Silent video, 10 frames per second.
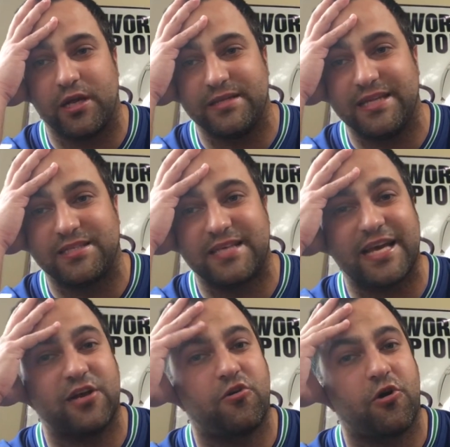And then the
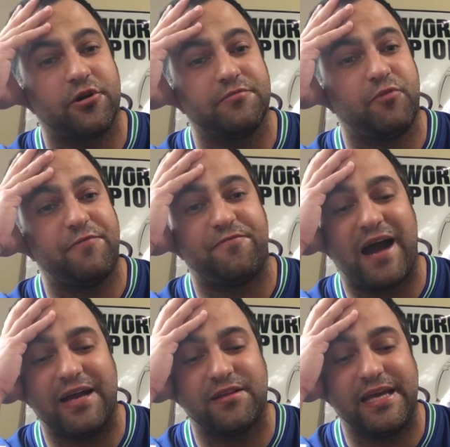second quarter, we
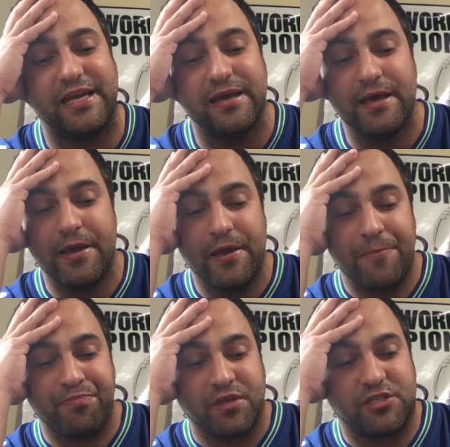finally
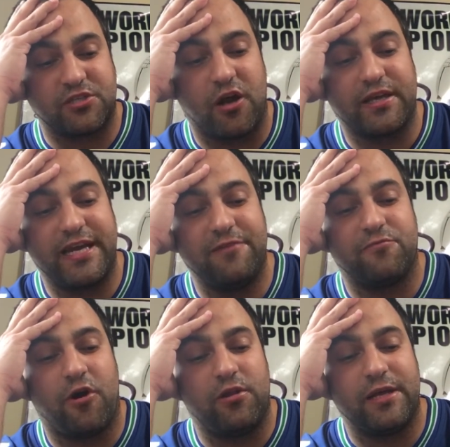start getting
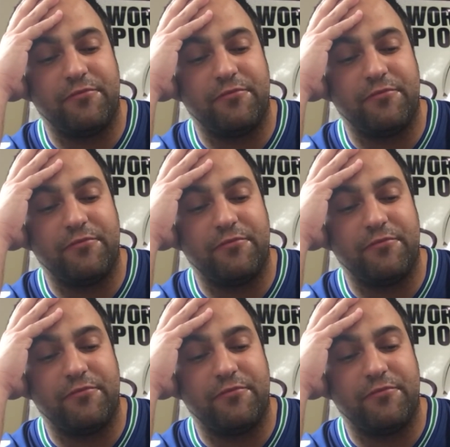rolling.